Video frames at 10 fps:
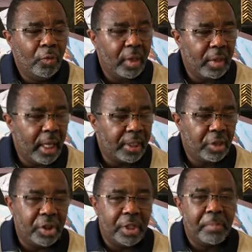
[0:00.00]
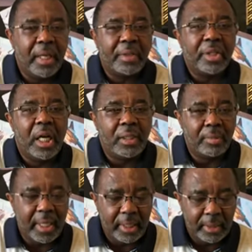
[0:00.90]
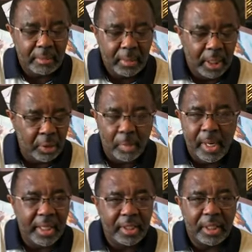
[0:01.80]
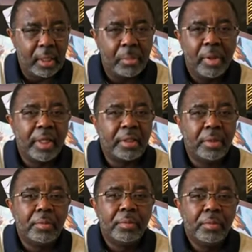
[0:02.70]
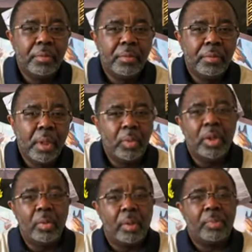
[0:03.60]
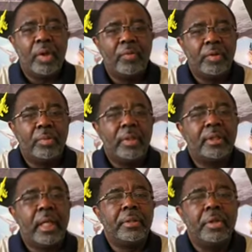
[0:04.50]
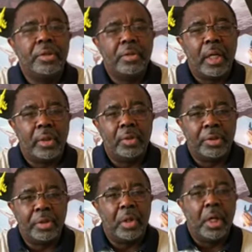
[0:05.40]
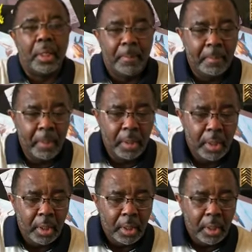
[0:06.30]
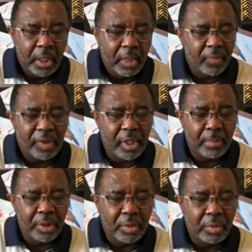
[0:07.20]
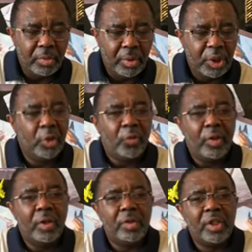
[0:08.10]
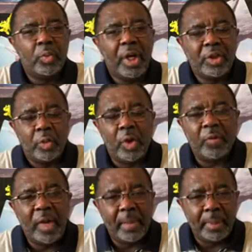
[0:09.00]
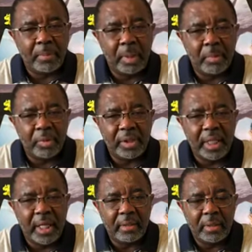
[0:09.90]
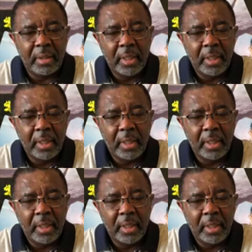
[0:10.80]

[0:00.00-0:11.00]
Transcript: feel like you're just being tolerated and nobody is celebrating you. I really want to pray for you because I know you got hurt in your heart. And for some of you, you feel this way toward family members that